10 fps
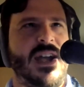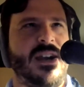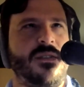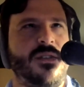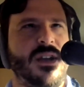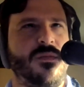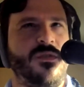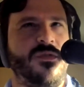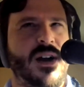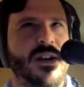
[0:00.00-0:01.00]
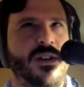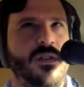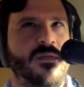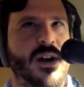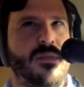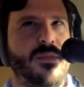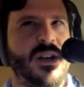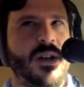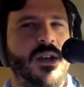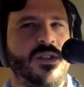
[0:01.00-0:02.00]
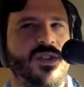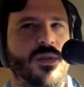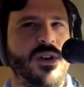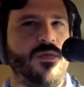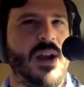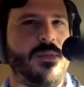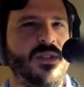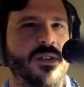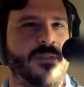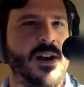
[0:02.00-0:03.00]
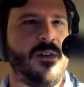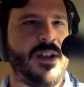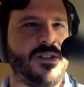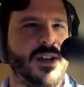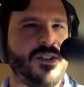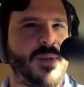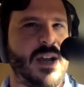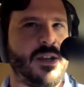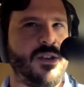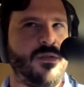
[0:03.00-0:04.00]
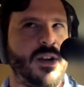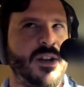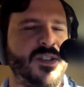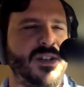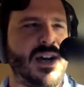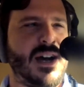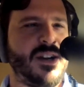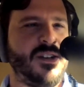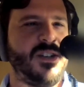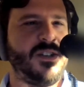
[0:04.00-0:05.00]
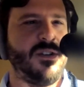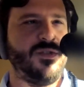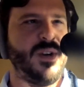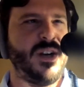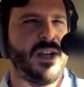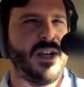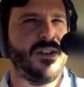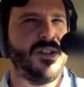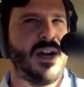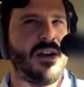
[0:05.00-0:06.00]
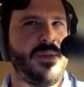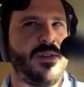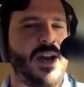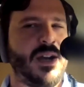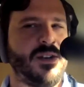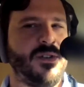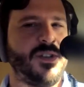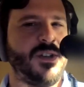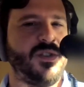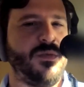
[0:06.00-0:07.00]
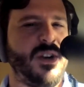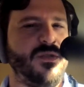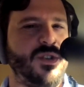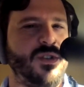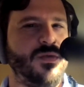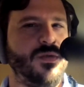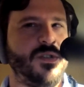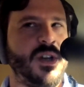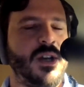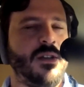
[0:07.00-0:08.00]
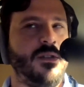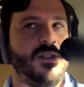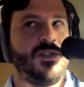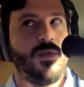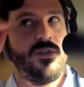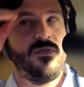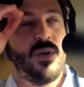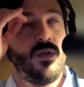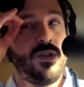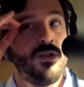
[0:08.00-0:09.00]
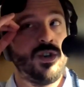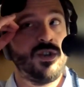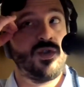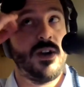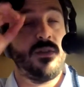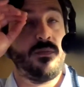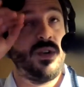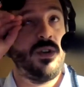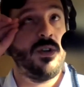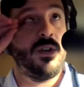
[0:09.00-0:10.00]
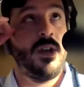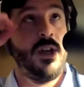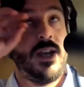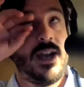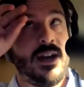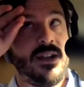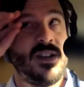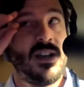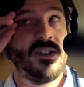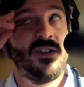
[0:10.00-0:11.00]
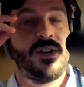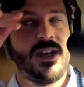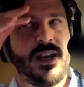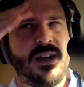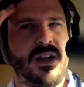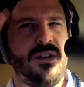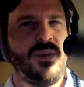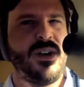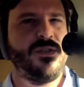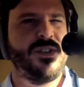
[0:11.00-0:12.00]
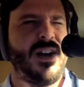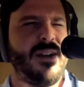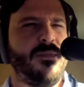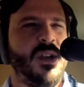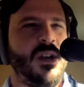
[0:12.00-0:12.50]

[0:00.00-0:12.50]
anything it will find in your environment, it's going to rapidly fire that text back at you. It is not detailed reading. It is not about accuracy. So when you use this sort of mode, you're just trying to pull any text you can in real time,